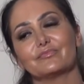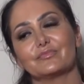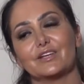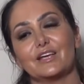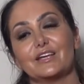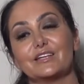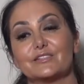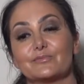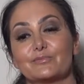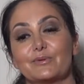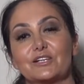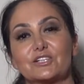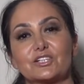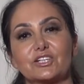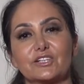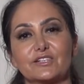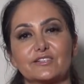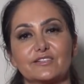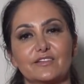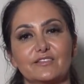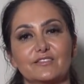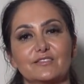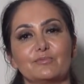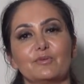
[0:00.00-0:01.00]
Especially
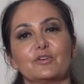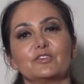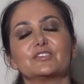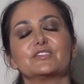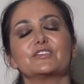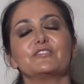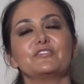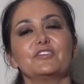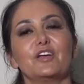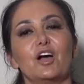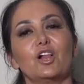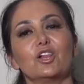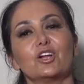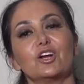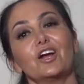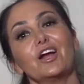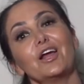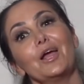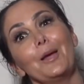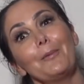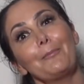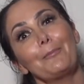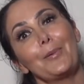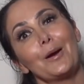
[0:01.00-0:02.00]
since most of y'all are
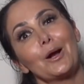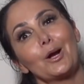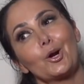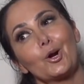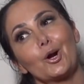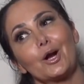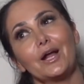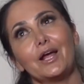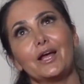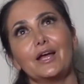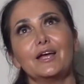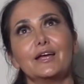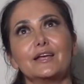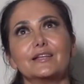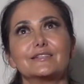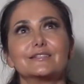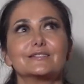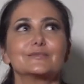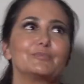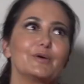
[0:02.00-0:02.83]
hypocrites,